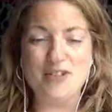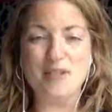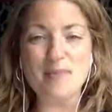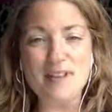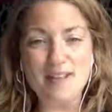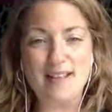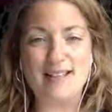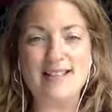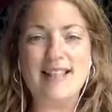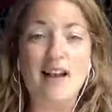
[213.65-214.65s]
some of the
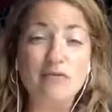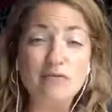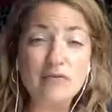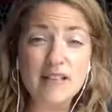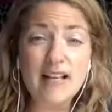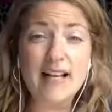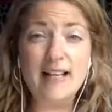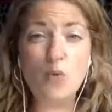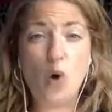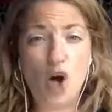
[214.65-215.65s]
things that have
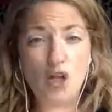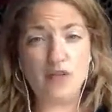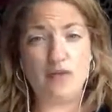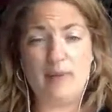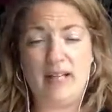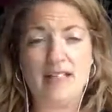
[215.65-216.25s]
really worked for me,